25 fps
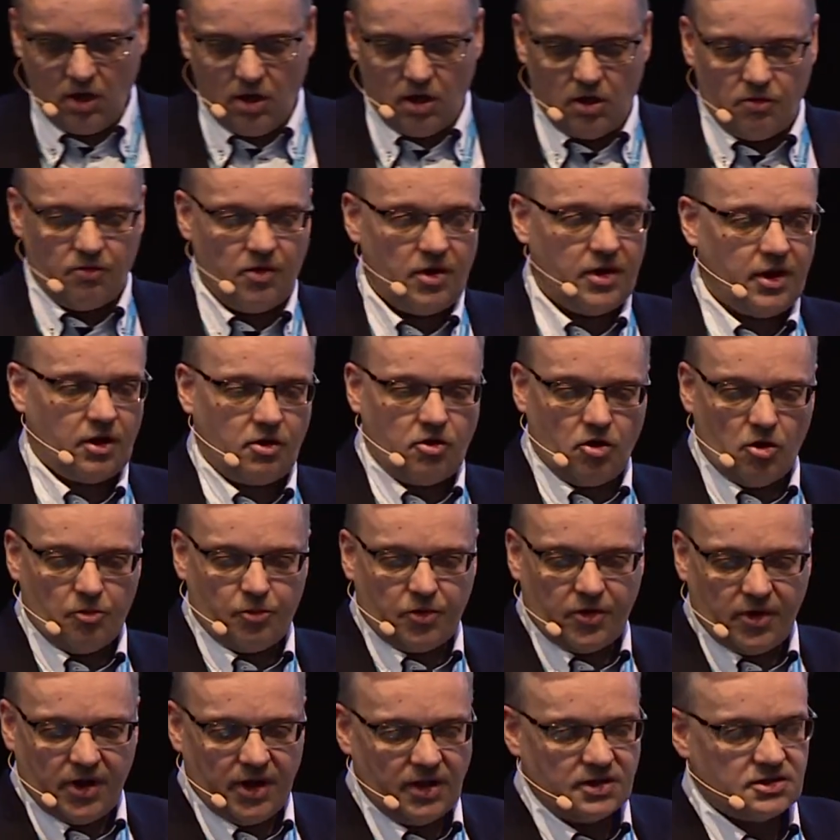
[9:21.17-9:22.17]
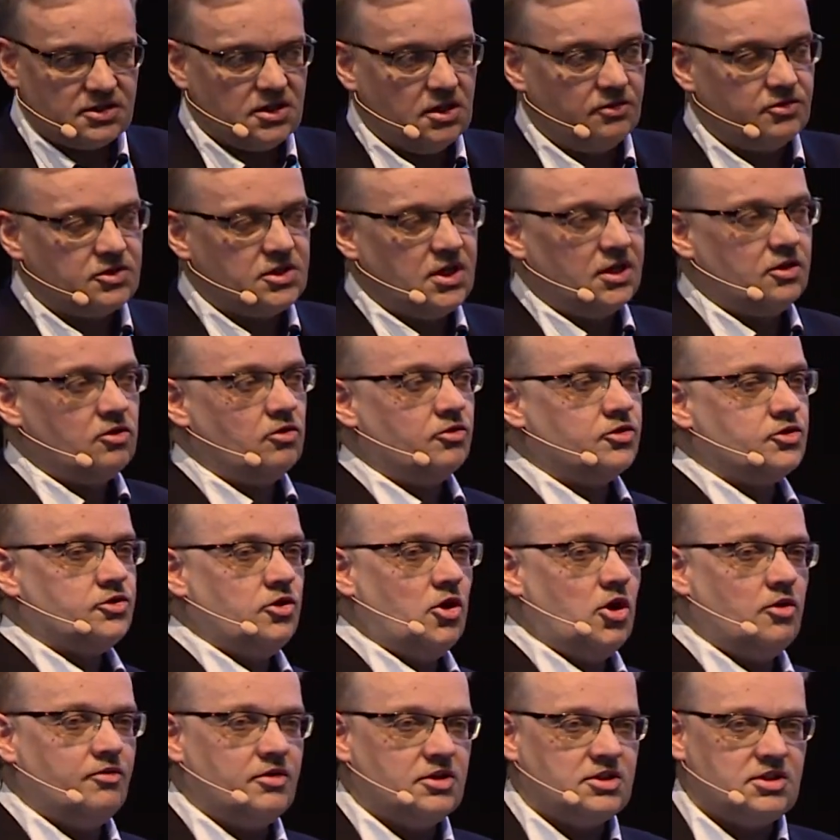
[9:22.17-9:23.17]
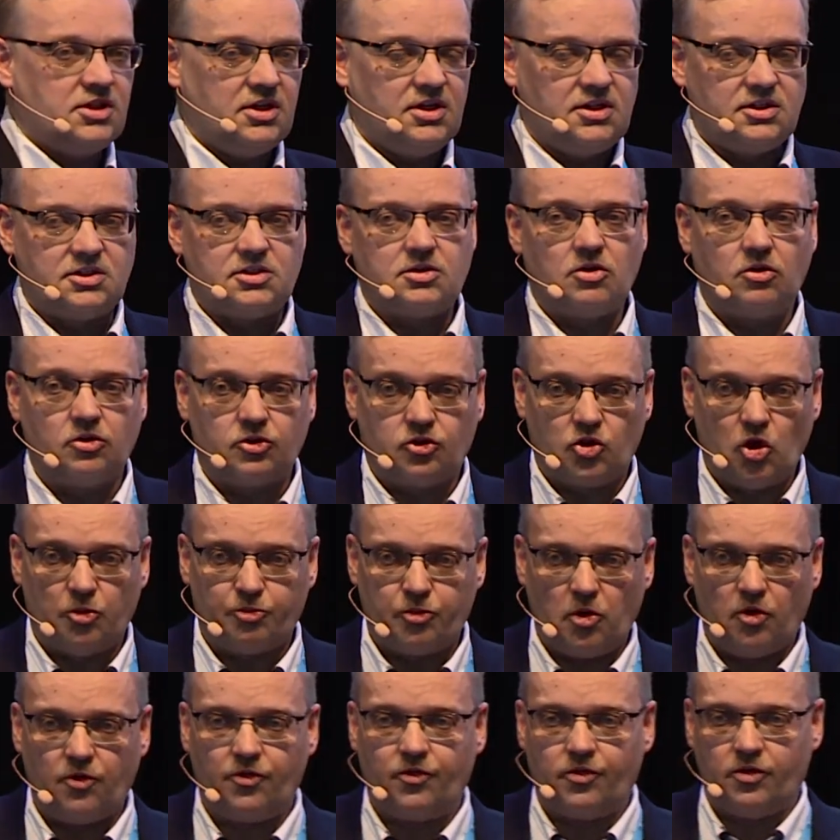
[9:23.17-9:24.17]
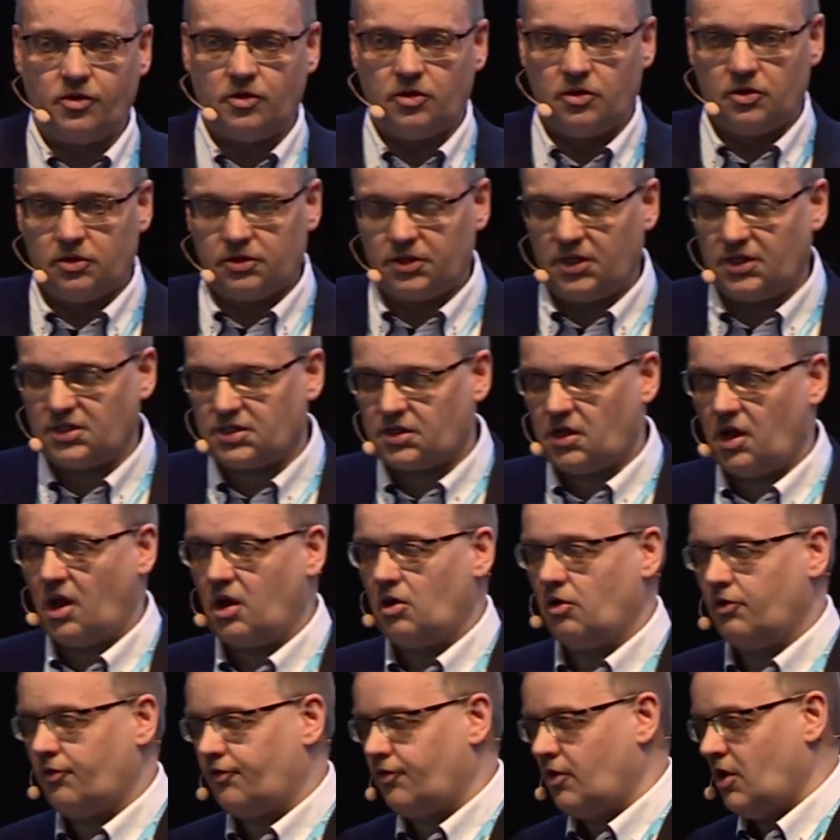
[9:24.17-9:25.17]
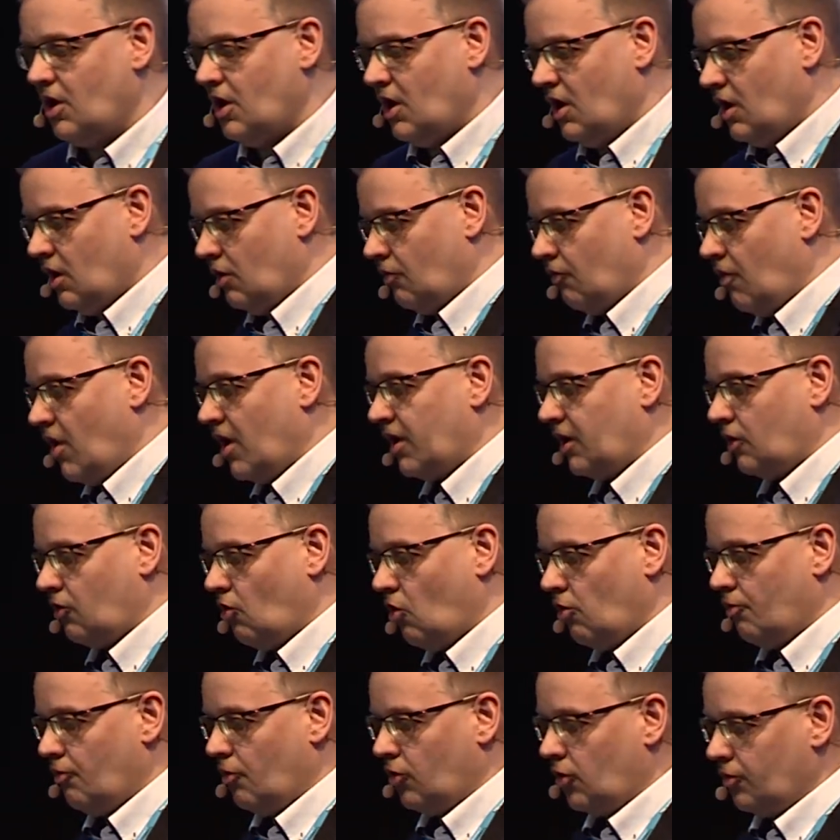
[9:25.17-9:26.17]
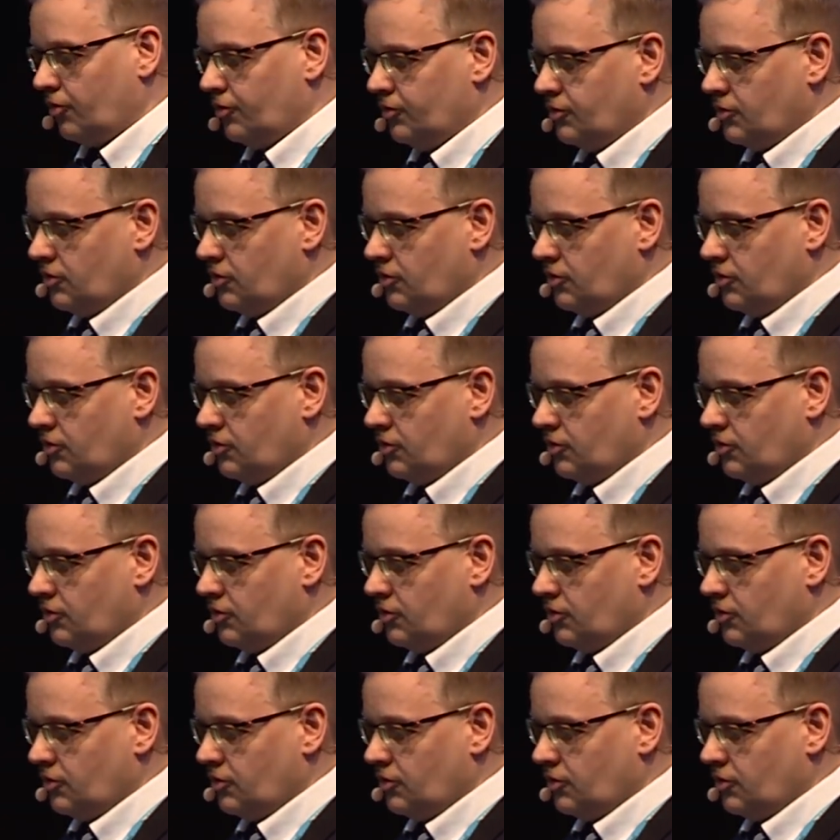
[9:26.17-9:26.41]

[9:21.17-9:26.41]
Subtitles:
very comprehensive set of services on top of this kind of one common